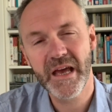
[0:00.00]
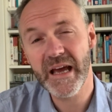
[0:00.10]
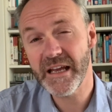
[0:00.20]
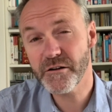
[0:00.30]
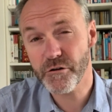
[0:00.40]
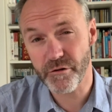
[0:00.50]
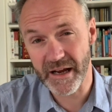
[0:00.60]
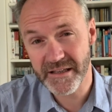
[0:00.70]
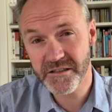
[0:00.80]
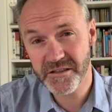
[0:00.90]
In
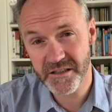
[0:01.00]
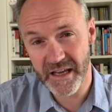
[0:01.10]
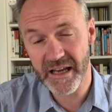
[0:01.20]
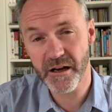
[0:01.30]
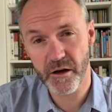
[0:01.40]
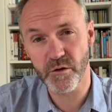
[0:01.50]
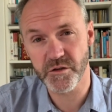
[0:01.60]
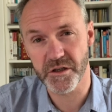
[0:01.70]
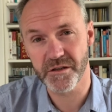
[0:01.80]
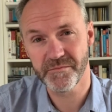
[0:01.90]
Christ's
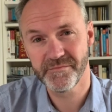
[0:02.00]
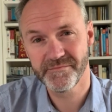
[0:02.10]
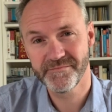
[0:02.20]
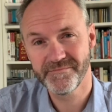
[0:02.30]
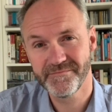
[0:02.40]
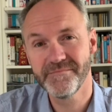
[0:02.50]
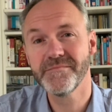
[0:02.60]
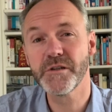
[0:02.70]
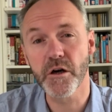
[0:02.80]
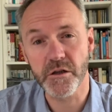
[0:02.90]
enclosure,
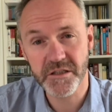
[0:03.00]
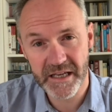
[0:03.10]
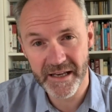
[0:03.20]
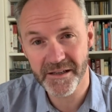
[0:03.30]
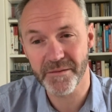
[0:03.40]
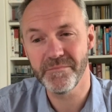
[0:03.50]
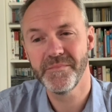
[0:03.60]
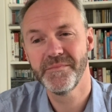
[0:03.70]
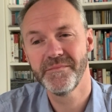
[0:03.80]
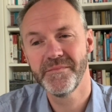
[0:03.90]
God's kingdom,
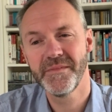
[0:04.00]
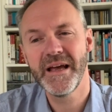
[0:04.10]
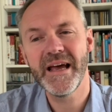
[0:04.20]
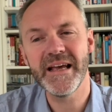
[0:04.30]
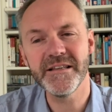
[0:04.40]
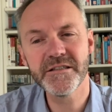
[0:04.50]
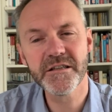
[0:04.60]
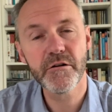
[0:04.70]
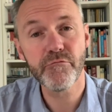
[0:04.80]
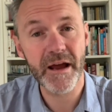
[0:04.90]
his
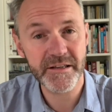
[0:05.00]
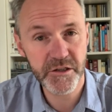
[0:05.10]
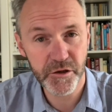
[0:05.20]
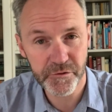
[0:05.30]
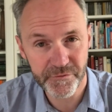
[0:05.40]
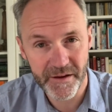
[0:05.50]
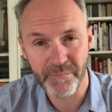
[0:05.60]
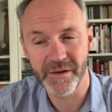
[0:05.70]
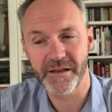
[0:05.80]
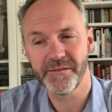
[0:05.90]
rescued
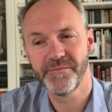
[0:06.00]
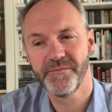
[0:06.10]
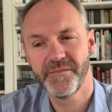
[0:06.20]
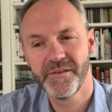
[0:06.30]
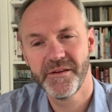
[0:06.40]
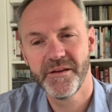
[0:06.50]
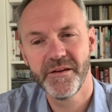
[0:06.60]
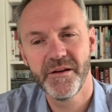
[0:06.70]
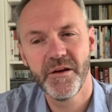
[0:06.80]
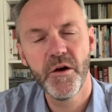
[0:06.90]
family,
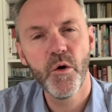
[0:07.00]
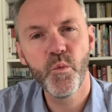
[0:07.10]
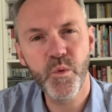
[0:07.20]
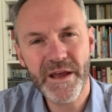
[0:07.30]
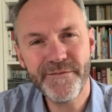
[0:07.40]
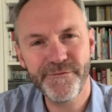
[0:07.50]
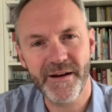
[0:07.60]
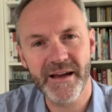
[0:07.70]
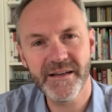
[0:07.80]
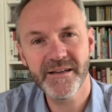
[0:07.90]
we
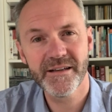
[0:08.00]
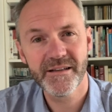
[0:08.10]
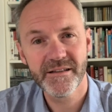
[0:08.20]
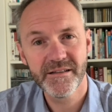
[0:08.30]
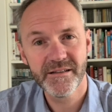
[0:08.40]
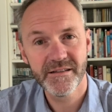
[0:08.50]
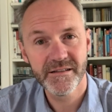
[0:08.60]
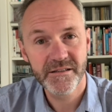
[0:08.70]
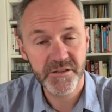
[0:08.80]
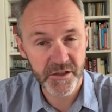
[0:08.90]
find
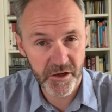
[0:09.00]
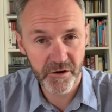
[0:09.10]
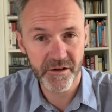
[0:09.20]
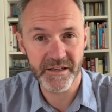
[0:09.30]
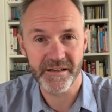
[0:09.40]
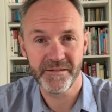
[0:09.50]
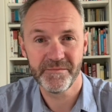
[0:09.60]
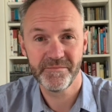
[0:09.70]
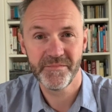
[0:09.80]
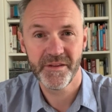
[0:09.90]
security
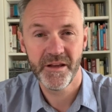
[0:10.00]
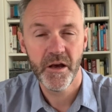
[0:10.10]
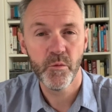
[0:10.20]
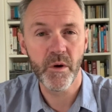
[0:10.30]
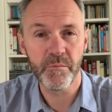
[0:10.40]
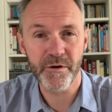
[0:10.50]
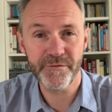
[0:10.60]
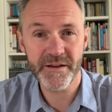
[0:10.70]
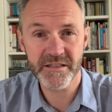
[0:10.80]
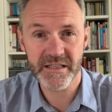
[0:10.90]
when we're
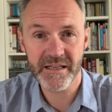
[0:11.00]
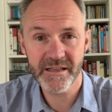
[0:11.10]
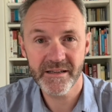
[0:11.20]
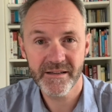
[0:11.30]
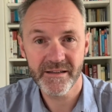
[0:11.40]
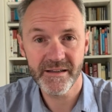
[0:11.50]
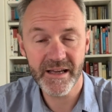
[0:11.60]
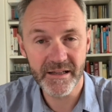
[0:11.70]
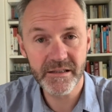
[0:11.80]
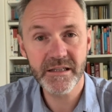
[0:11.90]
facing
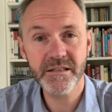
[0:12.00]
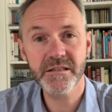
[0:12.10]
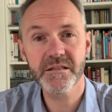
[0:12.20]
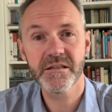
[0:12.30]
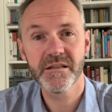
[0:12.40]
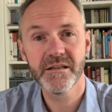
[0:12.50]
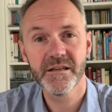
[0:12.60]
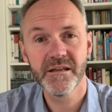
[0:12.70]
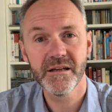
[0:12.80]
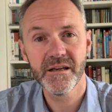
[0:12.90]
illness
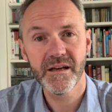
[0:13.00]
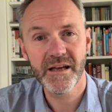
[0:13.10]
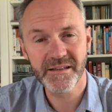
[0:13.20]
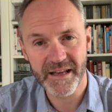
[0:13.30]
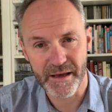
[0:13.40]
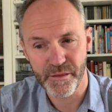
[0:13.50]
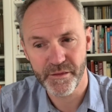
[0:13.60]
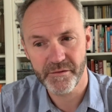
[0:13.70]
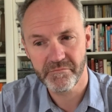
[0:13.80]
and death.